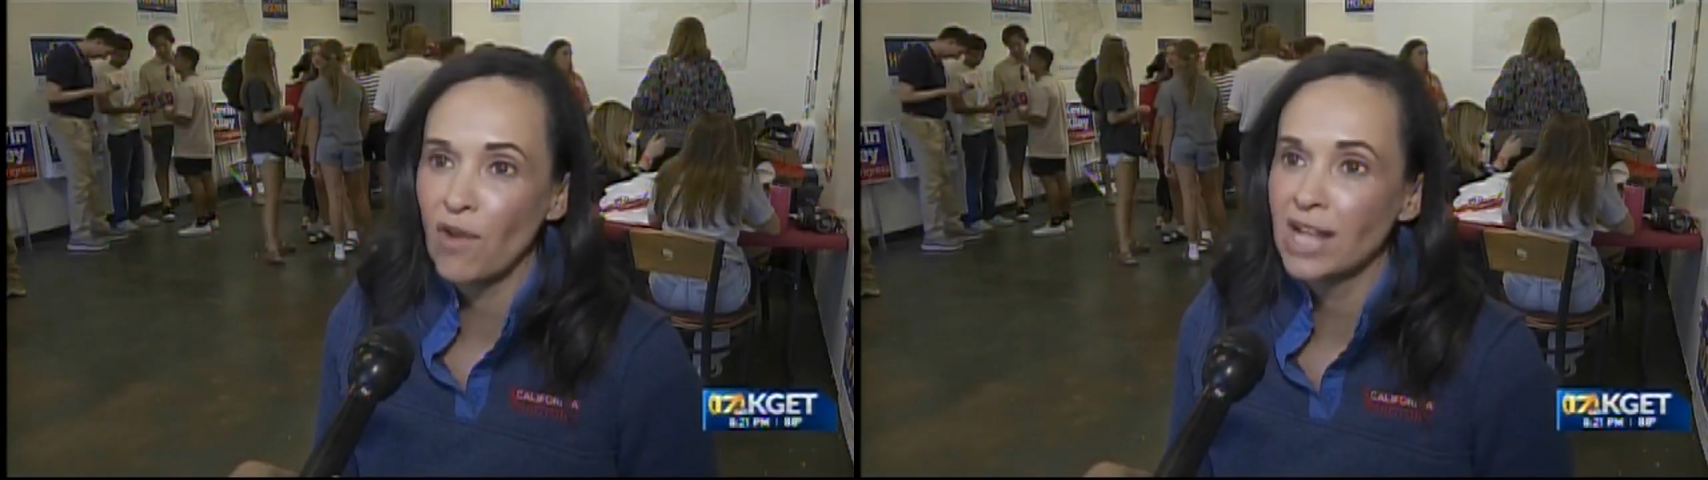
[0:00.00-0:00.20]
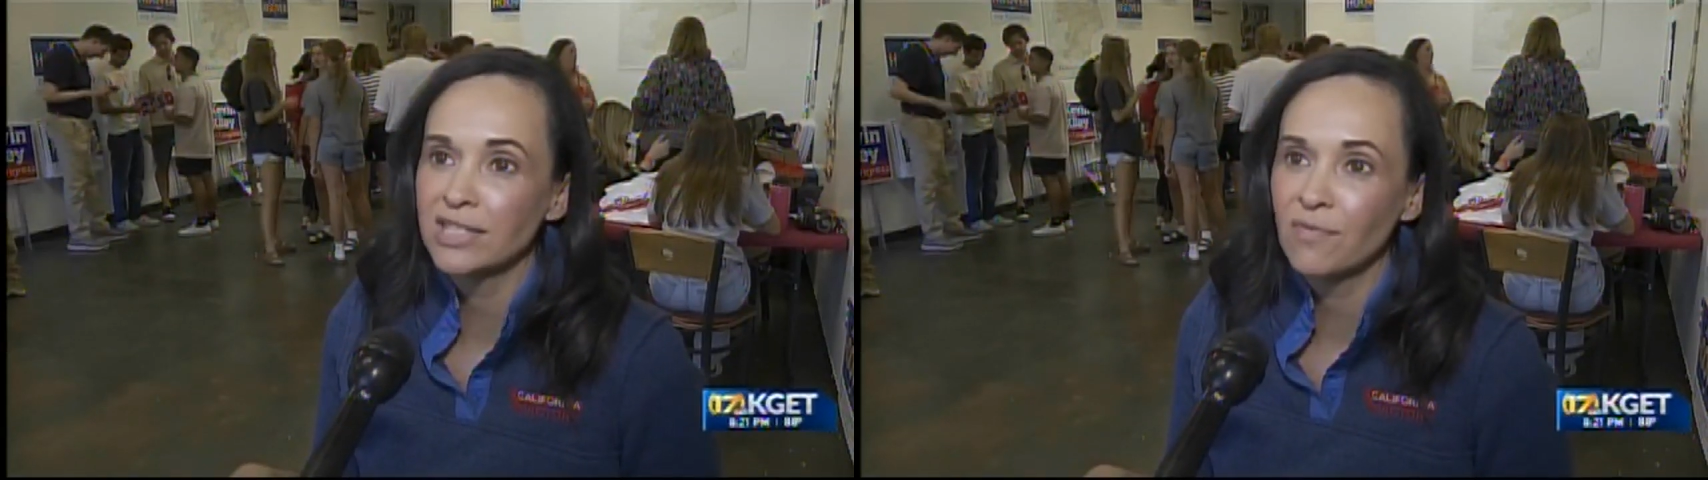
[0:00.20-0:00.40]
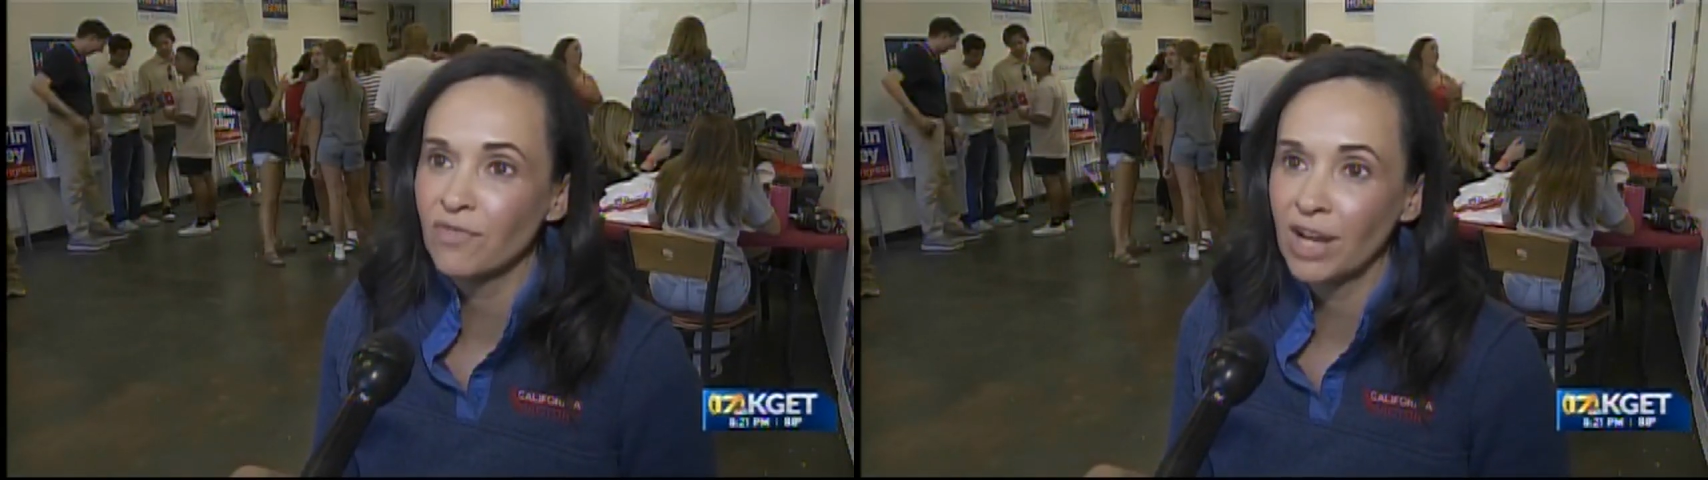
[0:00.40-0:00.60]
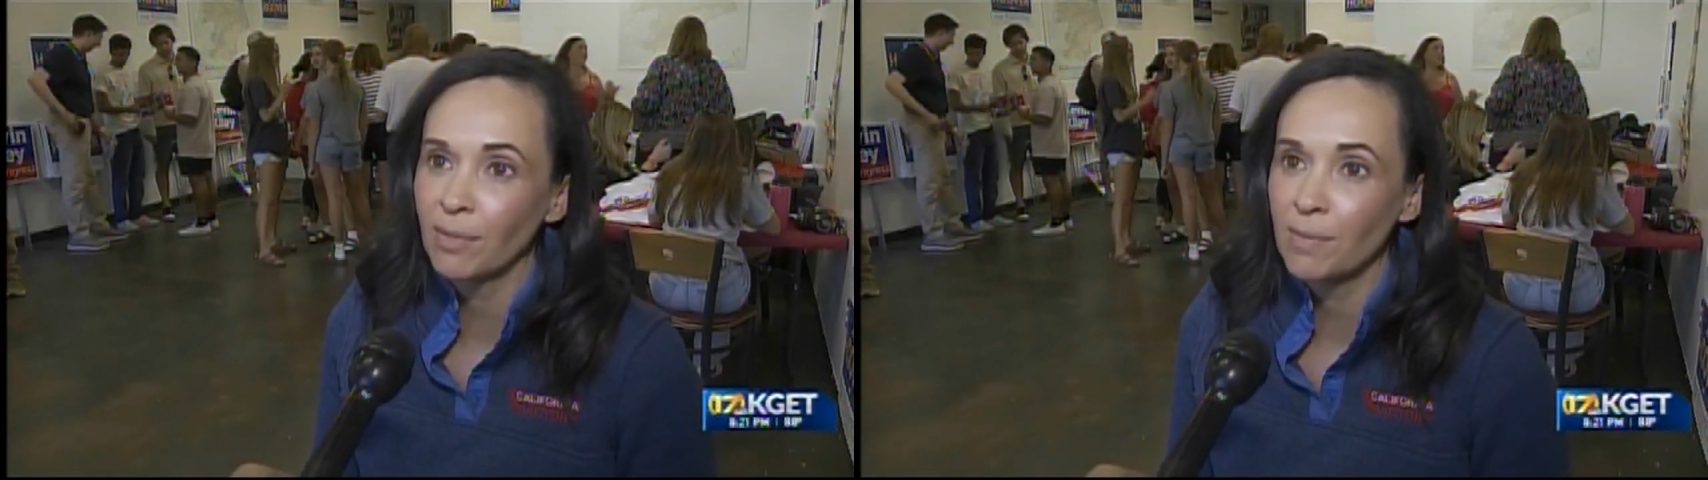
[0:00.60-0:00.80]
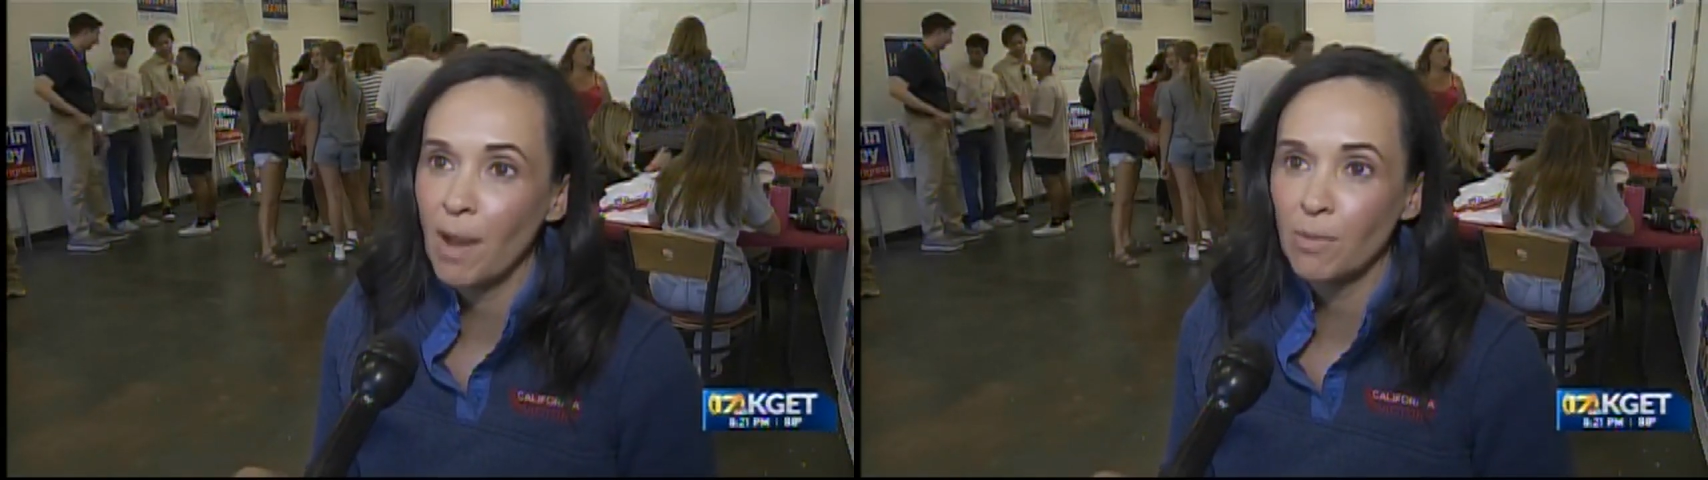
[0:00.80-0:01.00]
friends and
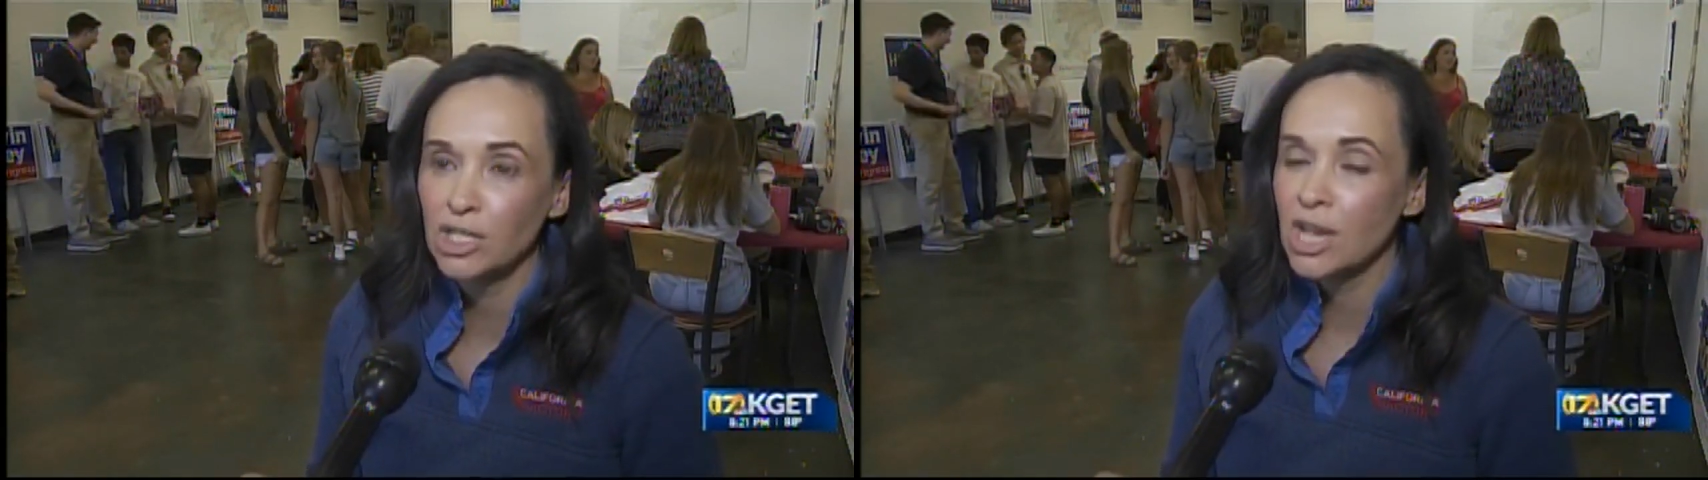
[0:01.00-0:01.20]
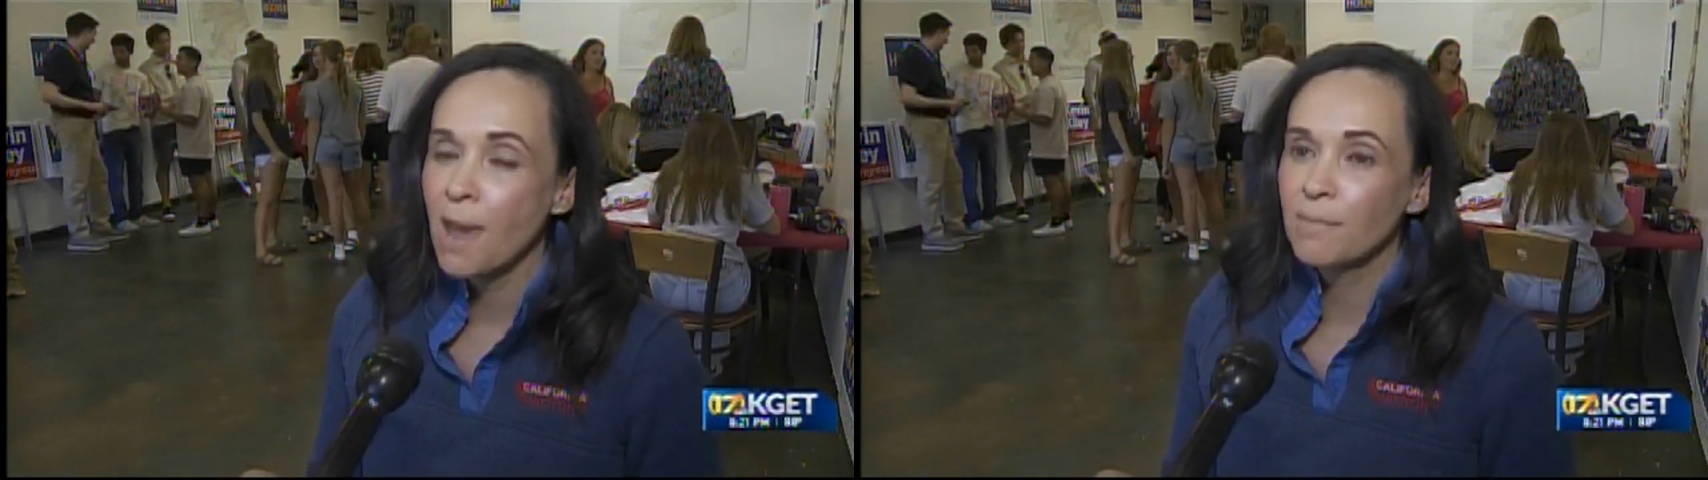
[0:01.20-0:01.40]
family members